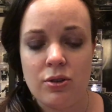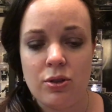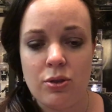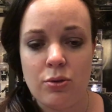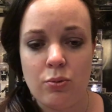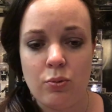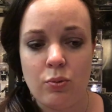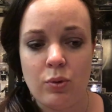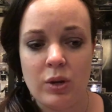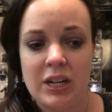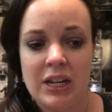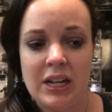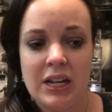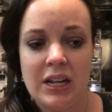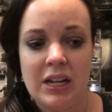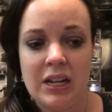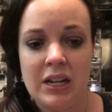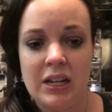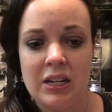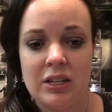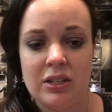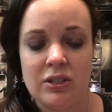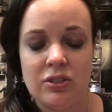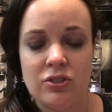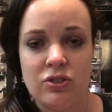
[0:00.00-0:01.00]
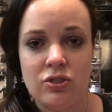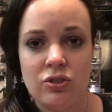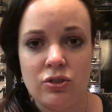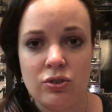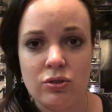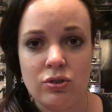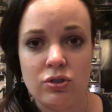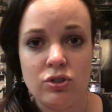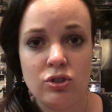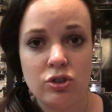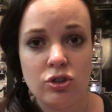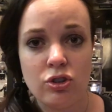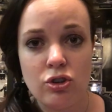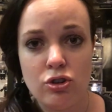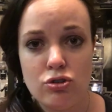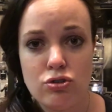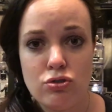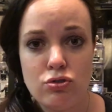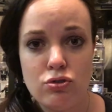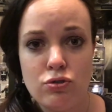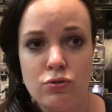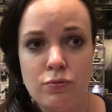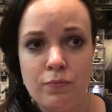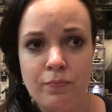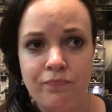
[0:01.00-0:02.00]

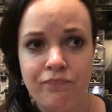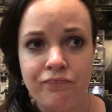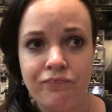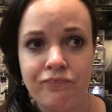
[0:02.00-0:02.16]
3-2.